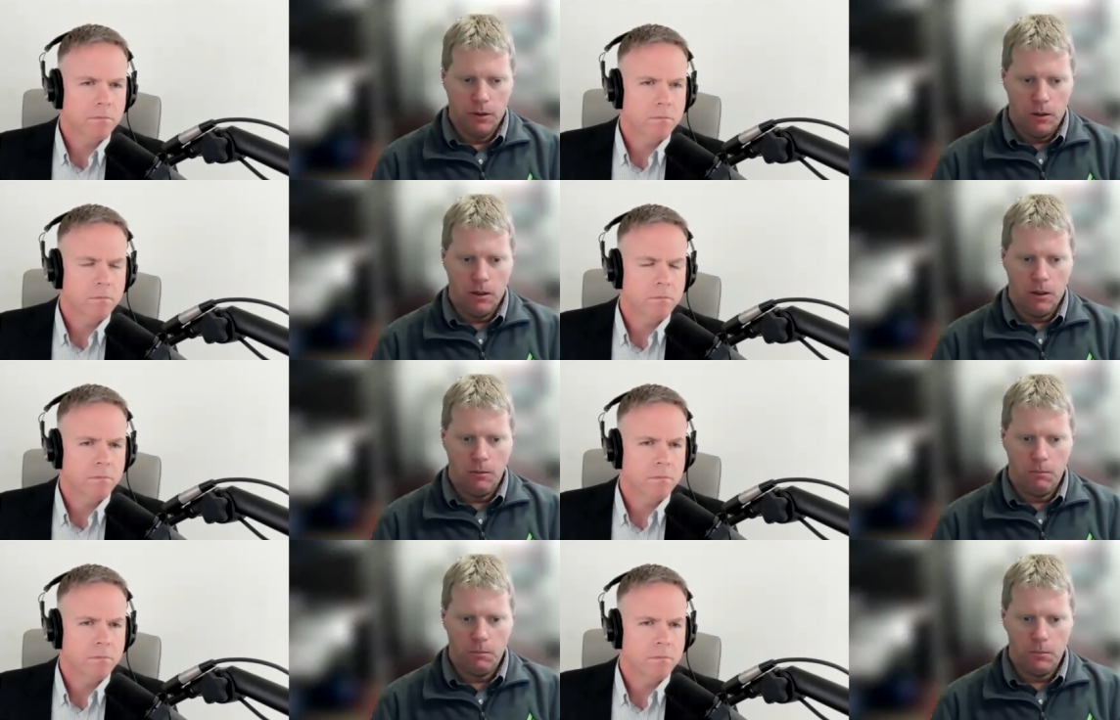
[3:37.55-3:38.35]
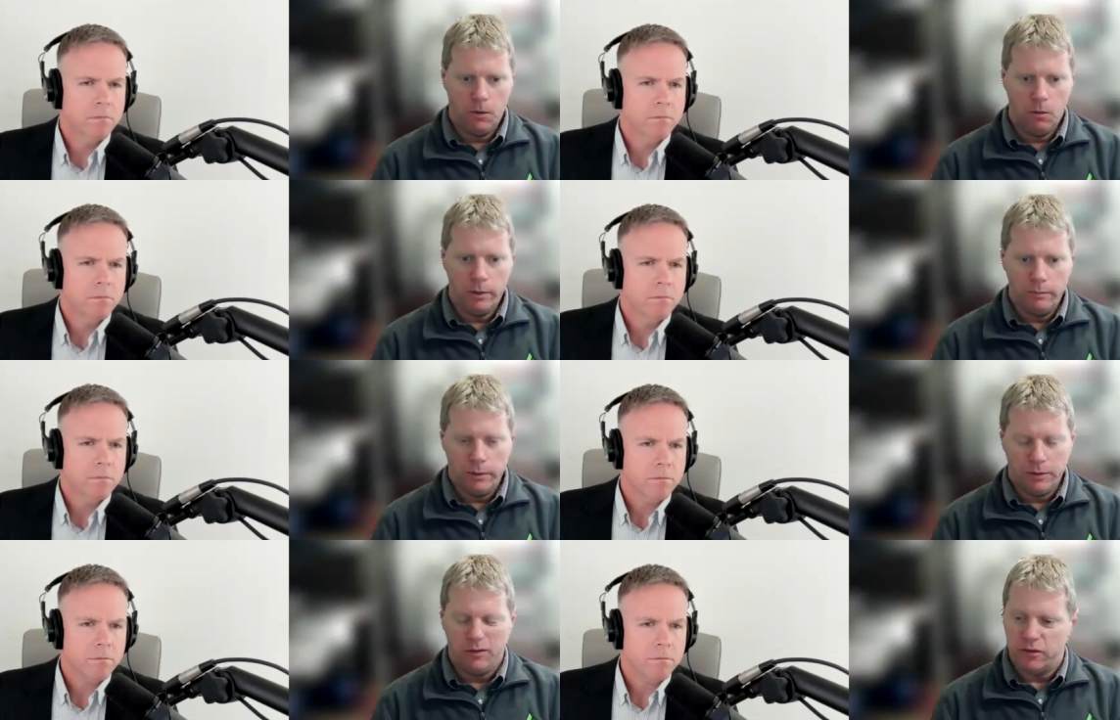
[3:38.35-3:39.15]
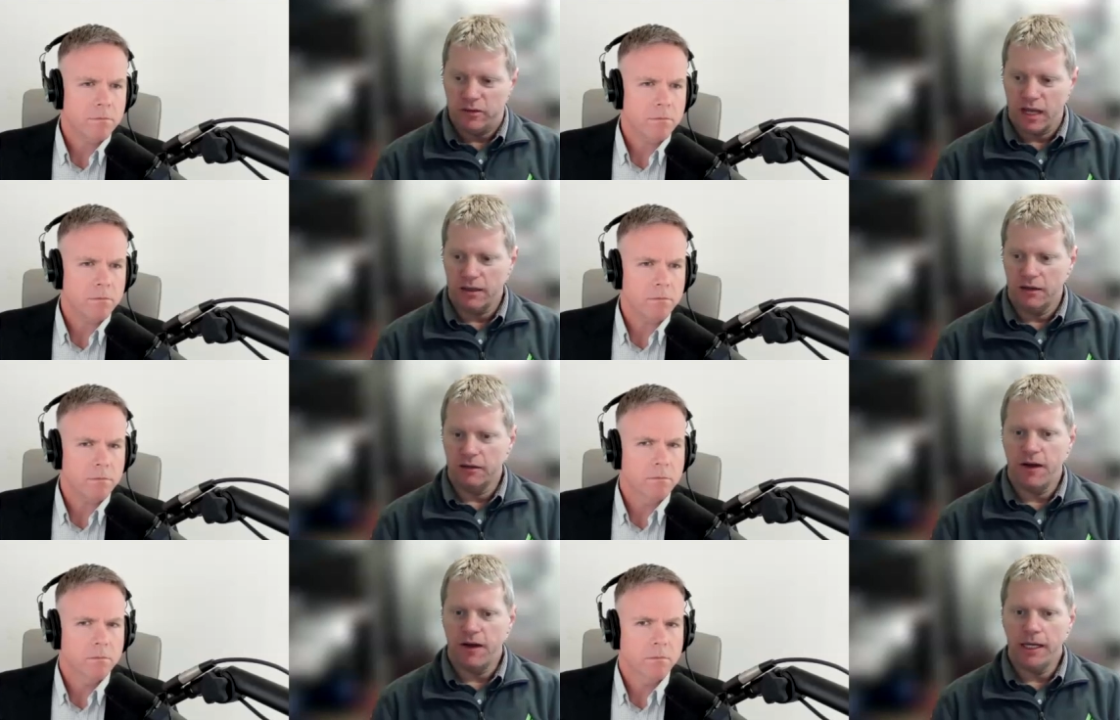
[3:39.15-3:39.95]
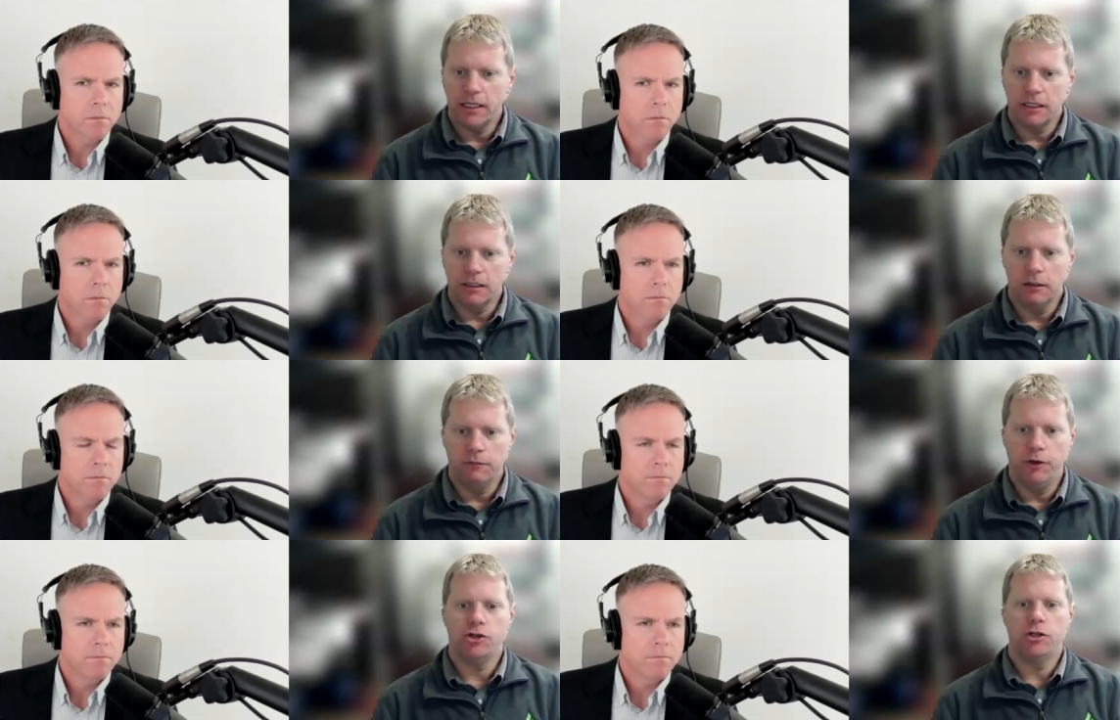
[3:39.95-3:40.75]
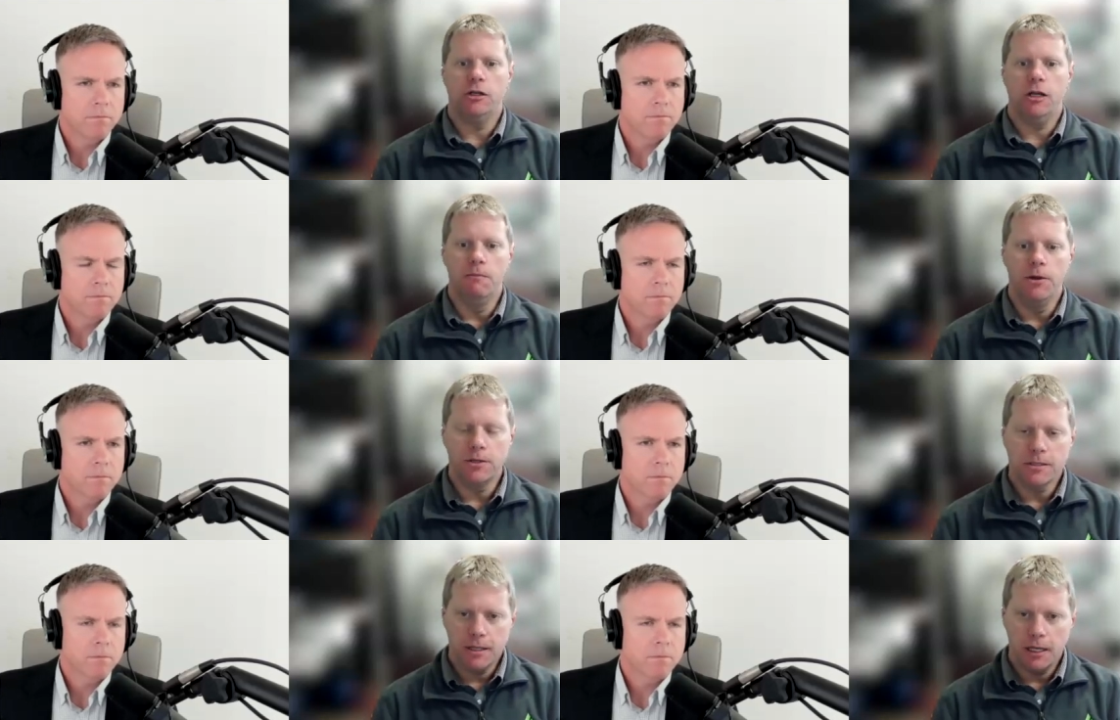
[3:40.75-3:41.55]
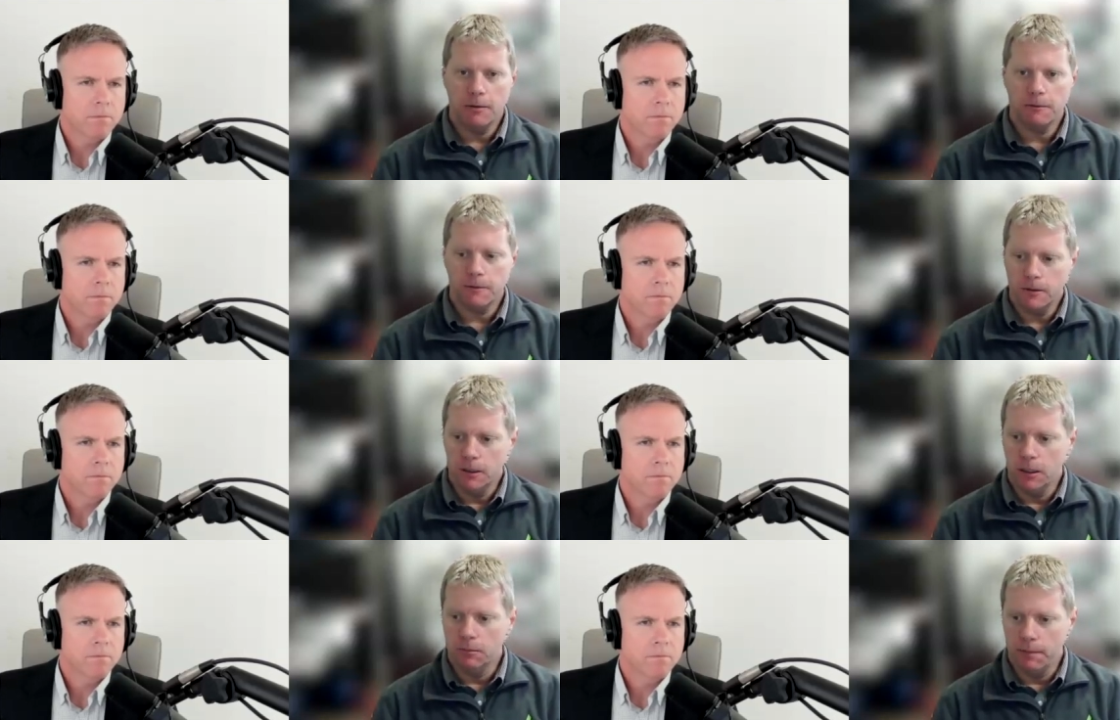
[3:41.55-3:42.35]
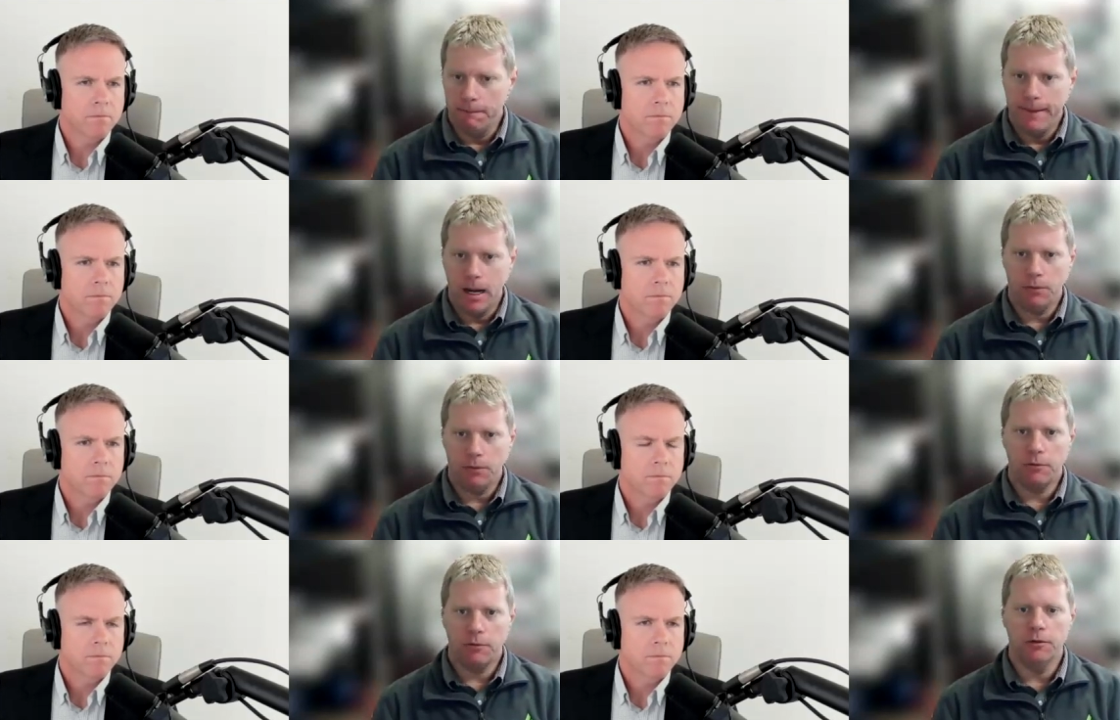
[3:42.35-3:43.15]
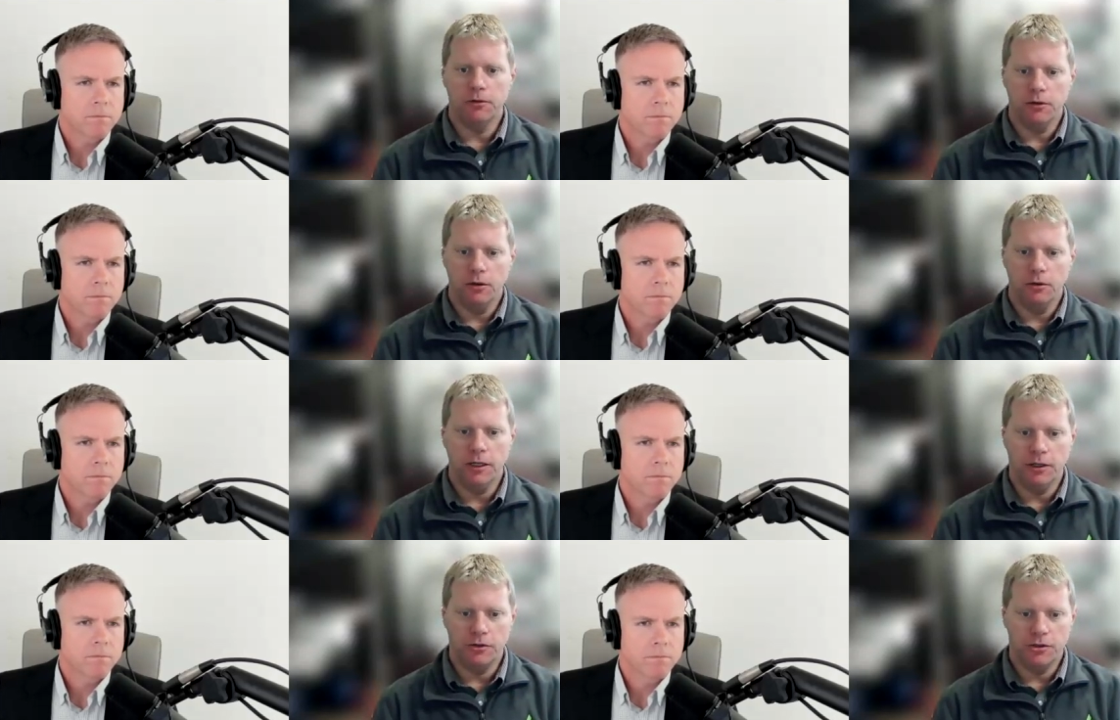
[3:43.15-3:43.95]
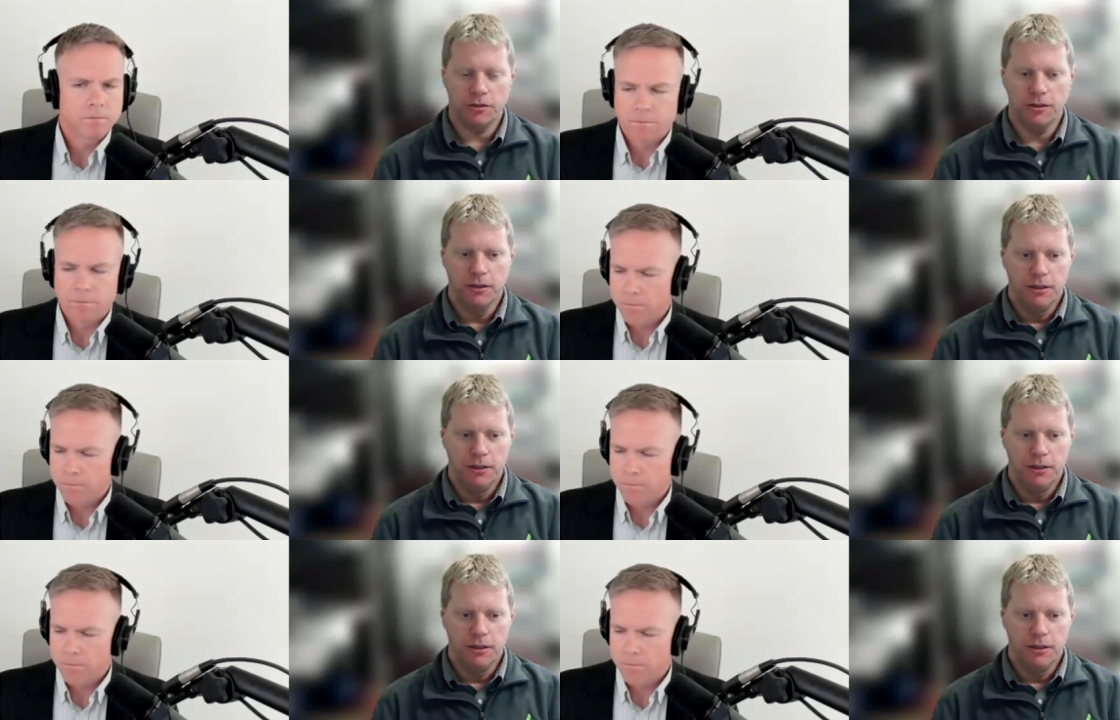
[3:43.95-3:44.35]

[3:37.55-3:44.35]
Speaker 1: um, you know, we, we, set a defined, clear vision and mission statement um, about three years ago. And it just, mm.